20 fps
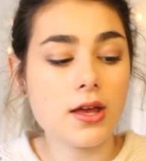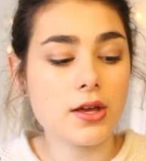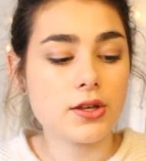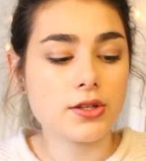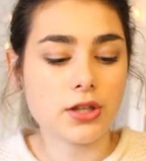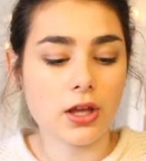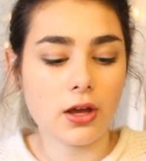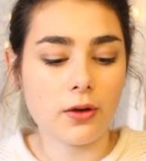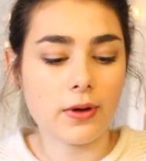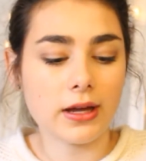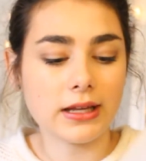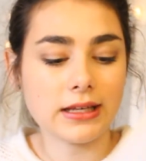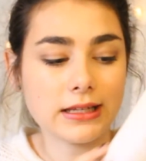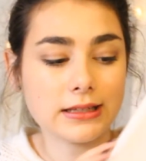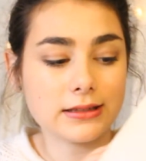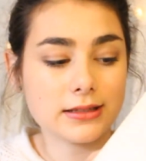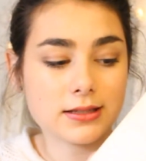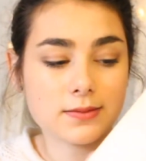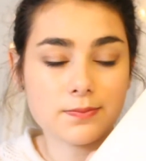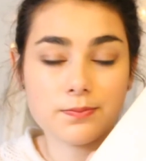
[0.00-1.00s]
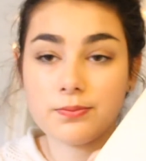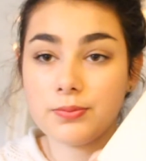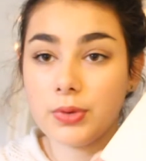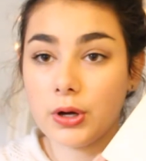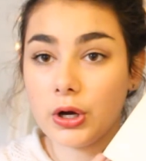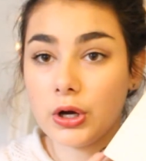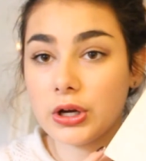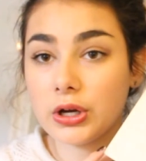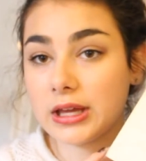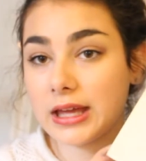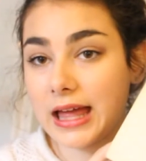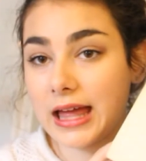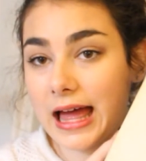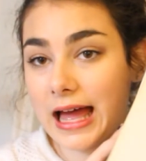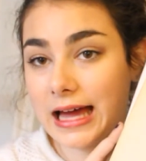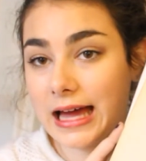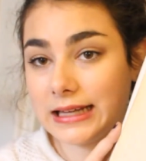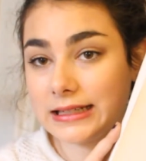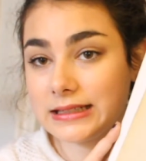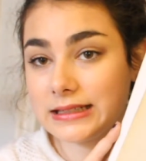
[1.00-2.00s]
so I need this book
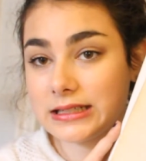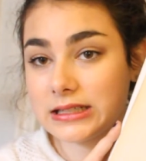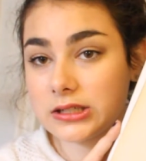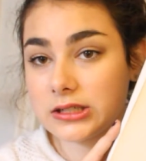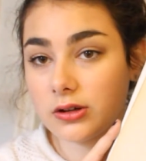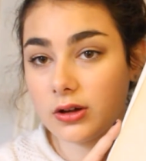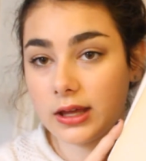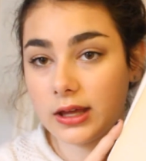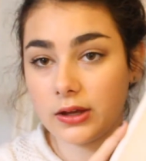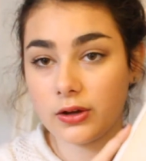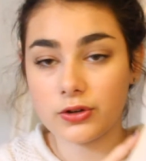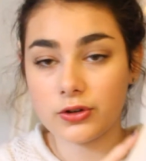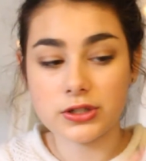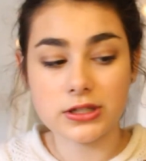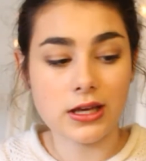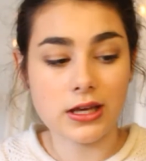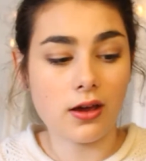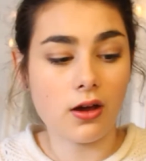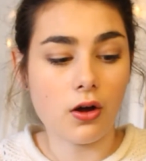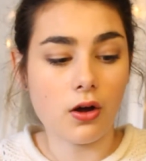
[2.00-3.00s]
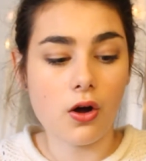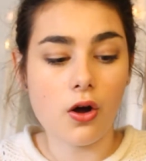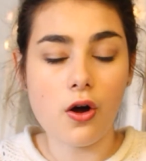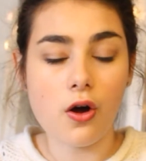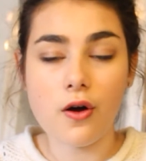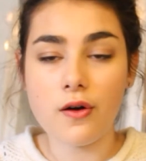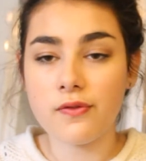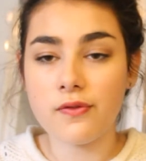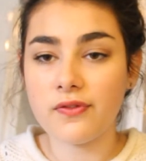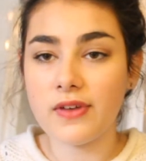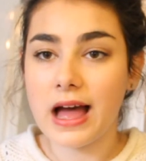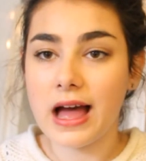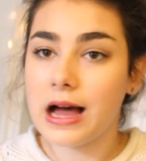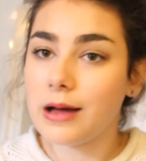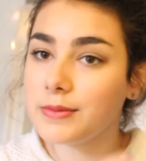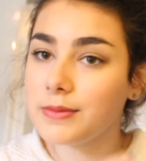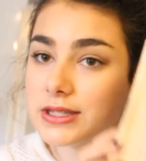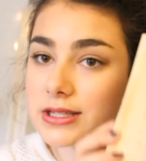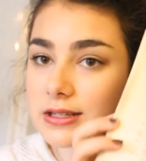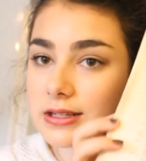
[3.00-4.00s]
and I got it off
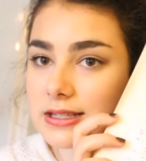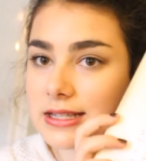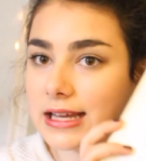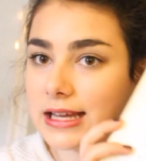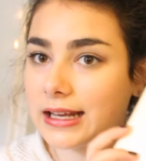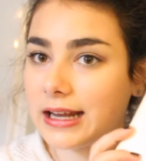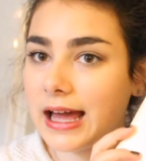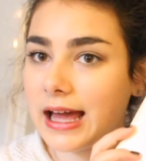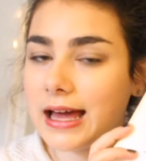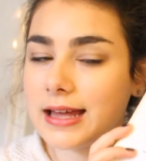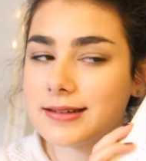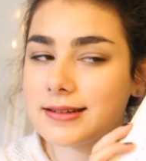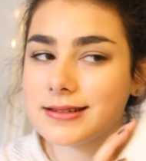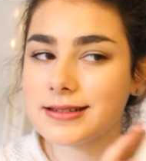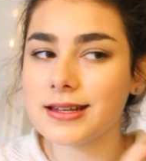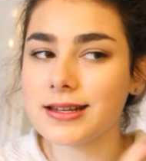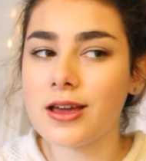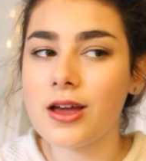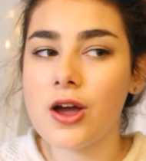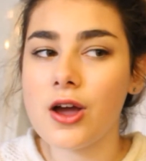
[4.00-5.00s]
Amazon secondhand,